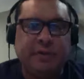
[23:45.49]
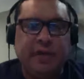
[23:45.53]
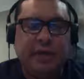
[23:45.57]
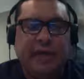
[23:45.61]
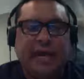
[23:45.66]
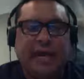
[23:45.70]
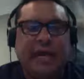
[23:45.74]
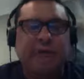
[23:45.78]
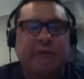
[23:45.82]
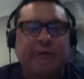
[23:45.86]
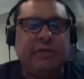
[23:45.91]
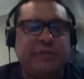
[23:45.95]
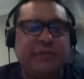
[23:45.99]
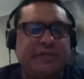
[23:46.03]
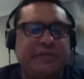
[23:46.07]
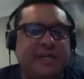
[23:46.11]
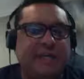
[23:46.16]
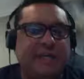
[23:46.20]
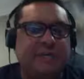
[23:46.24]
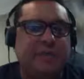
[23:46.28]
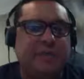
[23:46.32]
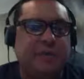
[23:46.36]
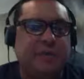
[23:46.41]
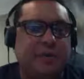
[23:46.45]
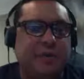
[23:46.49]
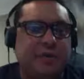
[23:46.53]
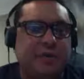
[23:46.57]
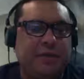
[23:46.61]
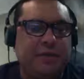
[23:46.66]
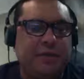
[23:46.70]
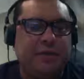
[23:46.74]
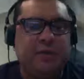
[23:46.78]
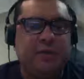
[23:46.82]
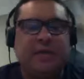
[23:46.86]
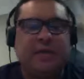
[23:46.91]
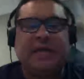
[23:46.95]
How are teams going
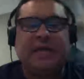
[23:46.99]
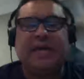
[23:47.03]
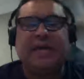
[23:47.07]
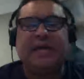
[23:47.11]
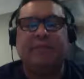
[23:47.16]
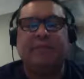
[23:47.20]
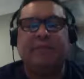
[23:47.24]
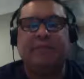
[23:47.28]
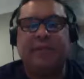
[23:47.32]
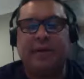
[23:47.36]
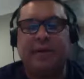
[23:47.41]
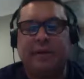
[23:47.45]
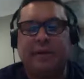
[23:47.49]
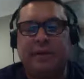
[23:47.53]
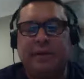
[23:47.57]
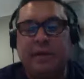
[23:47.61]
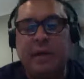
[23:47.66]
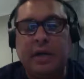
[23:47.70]
to get better?